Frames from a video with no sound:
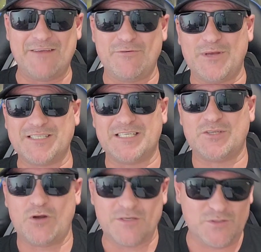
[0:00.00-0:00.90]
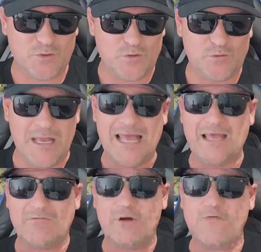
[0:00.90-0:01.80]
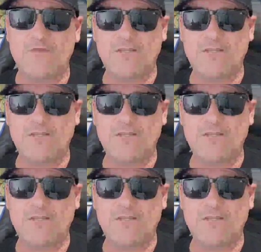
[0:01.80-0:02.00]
everyone's excited to ride the